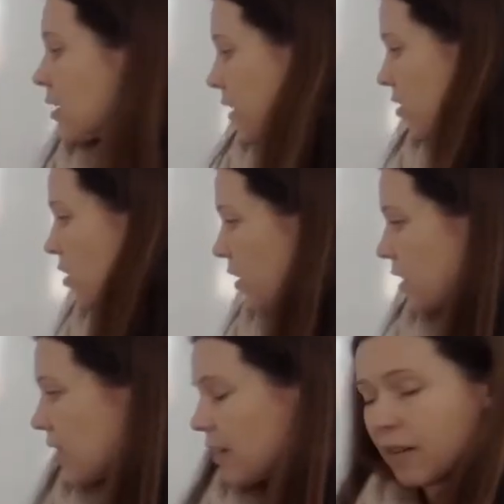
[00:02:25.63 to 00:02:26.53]
is going to
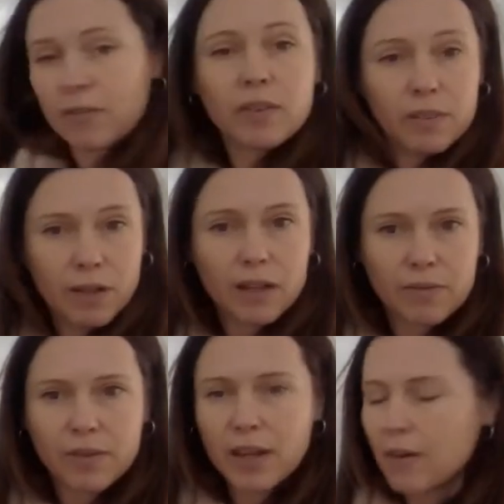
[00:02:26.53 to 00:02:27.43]
have half
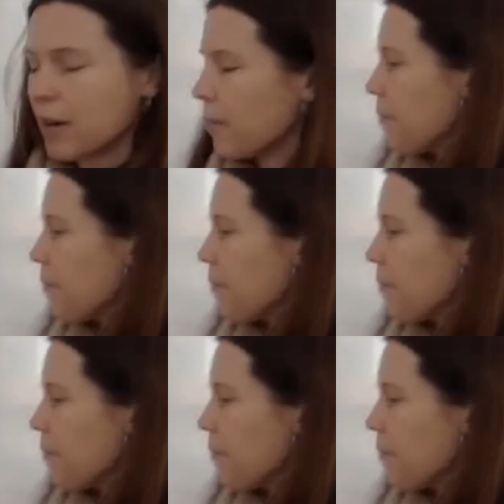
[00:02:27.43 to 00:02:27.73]
the area.